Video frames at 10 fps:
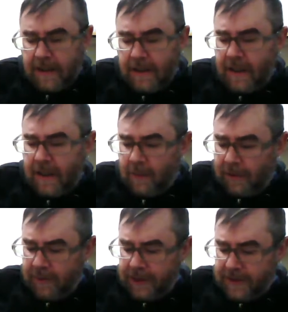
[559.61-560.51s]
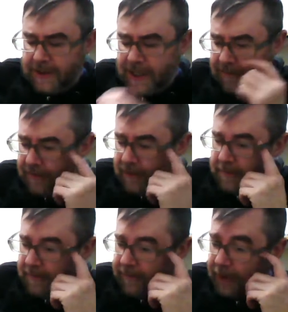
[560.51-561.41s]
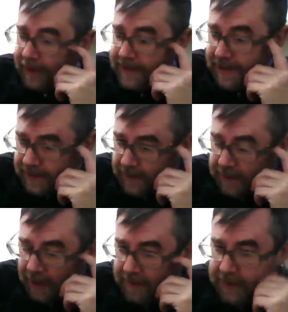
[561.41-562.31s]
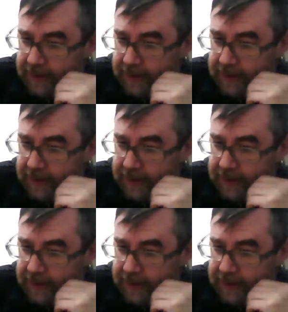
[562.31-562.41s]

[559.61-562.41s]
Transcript: Wherever we get the data from, for instance, we'll probably